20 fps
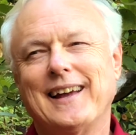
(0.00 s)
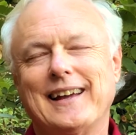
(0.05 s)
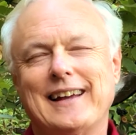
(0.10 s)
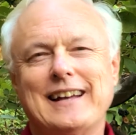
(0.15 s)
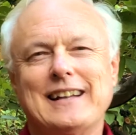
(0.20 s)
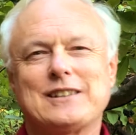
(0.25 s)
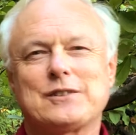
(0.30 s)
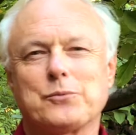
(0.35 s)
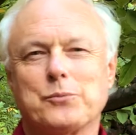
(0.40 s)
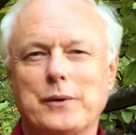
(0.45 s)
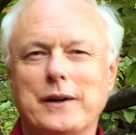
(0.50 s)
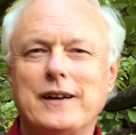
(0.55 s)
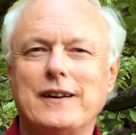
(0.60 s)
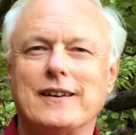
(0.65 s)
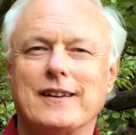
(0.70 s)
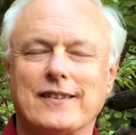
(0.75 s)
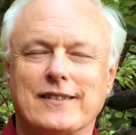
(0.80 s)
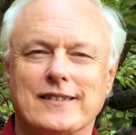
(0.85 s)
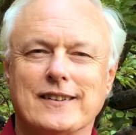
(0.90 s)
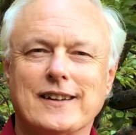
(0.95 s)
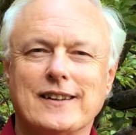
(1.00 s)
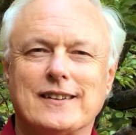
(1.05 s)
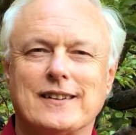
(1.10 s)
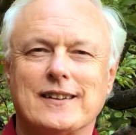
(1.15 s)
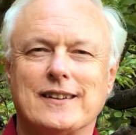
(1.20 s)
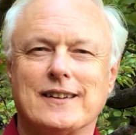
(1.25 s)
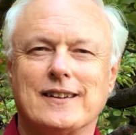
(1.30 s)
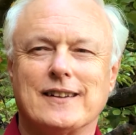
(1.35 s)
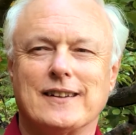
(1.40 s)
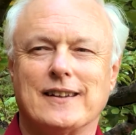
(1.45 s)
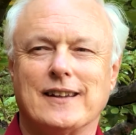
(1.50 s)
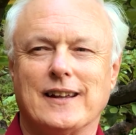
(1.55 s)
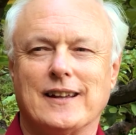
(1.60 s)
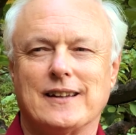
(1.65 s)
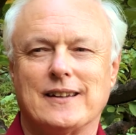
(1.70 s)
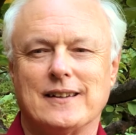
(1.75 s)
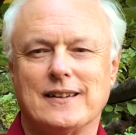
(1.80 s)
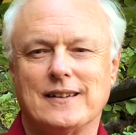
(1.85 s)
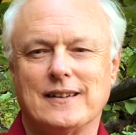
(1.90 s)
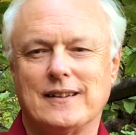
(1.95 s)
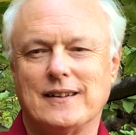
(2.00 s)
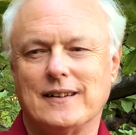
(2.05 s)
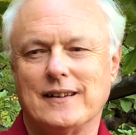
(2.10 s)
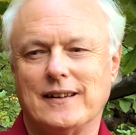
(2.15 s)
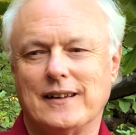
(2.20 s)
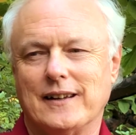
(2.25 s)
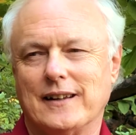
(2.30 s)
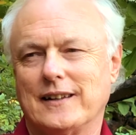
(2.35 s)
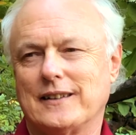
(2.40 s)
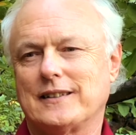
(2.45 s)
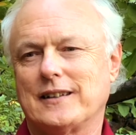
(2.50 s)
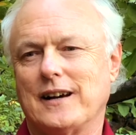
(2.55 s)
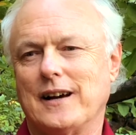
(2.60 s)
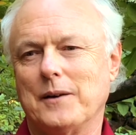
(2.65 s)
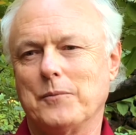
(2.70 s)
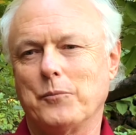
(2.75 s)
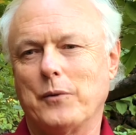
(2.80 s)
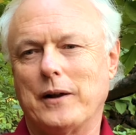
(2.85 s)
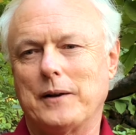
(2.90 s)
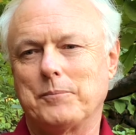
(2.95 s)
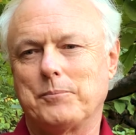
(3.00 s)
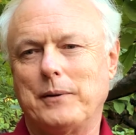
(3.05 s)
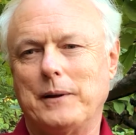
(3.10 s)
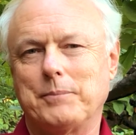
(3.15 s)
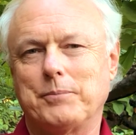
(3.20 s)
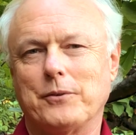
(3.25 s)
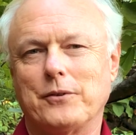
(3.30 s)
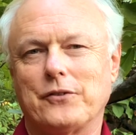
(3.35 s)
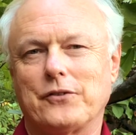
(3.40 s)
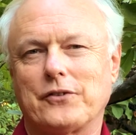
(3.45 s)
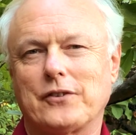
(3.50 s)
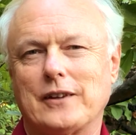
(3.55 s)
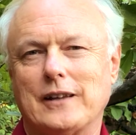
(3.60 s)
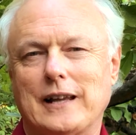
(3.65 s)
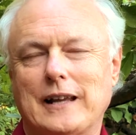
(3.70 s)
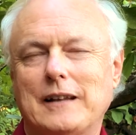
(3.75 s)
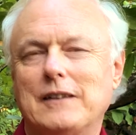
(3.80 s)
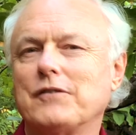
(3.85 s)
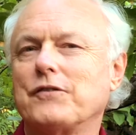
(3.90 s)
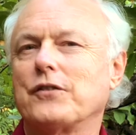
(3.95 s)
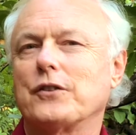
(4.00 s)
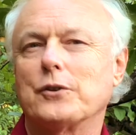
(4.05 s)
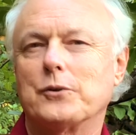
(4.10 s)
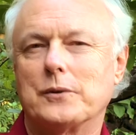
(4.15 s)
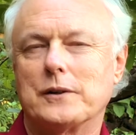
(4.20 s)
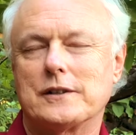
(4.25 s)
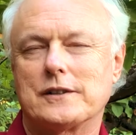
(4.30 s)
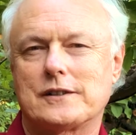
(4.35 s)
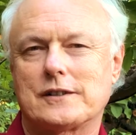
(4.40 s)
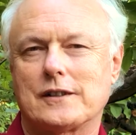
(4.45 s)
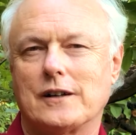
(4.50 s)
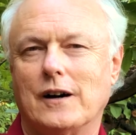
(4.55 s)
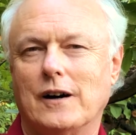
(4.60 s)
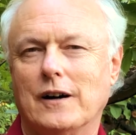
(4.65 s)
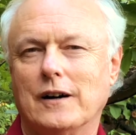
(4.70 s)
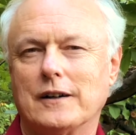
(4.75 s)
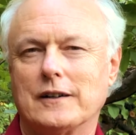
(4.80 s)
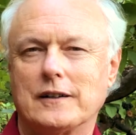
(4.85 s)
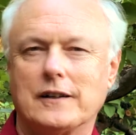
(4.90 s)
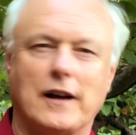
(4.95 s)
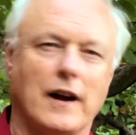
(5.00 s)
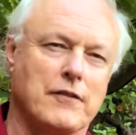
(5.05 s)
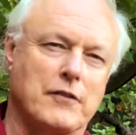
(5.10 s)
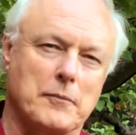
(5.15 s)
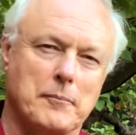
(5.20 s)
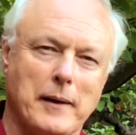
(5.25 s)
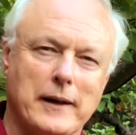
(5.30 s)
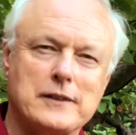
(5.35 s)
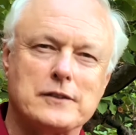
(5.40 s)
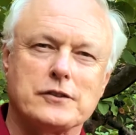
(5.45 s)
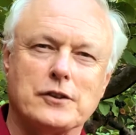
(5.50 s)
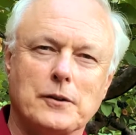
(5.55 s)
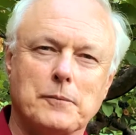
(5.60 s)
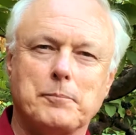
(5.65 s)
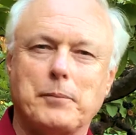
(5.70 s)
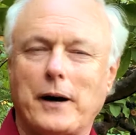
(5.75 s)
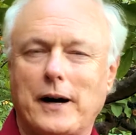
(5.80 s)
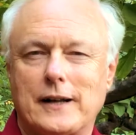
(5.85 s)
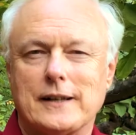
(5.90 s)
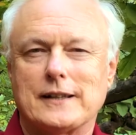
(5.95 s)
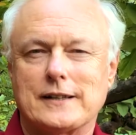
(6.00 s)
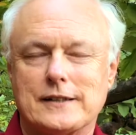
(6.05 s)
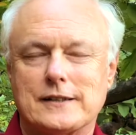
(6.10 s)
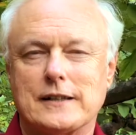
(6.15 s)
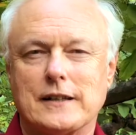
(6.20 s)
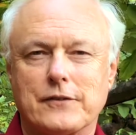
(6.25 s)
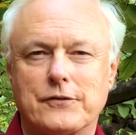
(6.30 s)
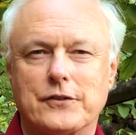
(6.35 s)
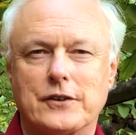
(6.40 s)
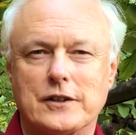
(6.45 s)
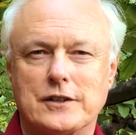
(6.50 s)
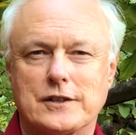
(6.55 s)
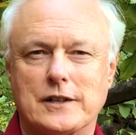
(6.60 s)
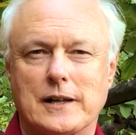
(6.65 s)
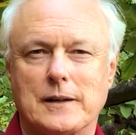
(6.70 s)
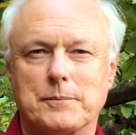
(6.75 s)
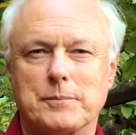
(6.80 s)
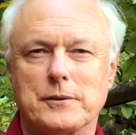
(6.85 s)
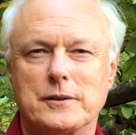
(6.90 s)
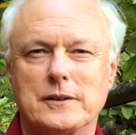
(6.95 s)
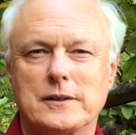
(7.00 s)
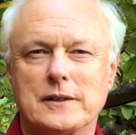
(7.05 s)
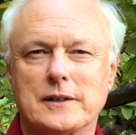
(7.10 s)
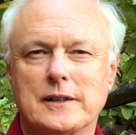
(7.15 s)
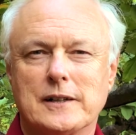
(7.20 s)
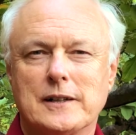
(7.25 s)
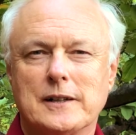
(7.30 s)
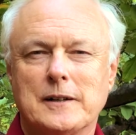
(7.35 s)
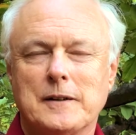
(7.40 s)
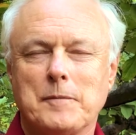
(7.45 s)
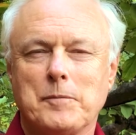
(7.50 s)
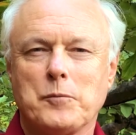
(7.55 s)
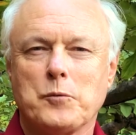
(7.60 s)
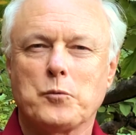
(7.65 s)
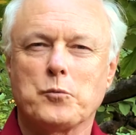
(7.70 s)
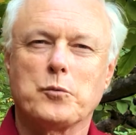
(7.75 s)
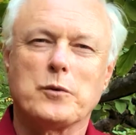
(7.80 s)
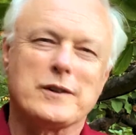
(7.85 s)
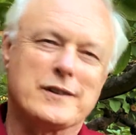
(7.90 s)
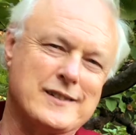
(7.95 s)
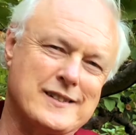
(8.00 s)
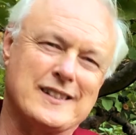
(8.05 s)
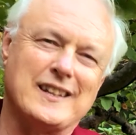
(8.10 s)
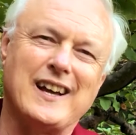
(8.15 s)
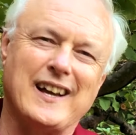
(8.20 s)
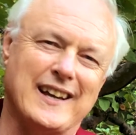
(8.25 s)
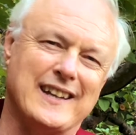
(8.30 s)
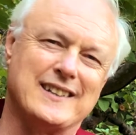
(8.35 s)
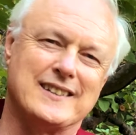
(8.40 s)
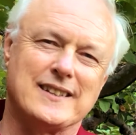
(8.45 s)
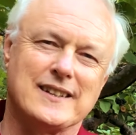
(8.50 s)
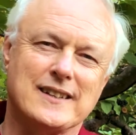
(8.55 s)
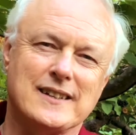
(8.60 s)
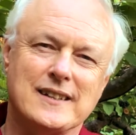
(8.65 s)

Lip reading: It's weird, isn't it, that at a time when people's influence on governmental policy, for example, were slight,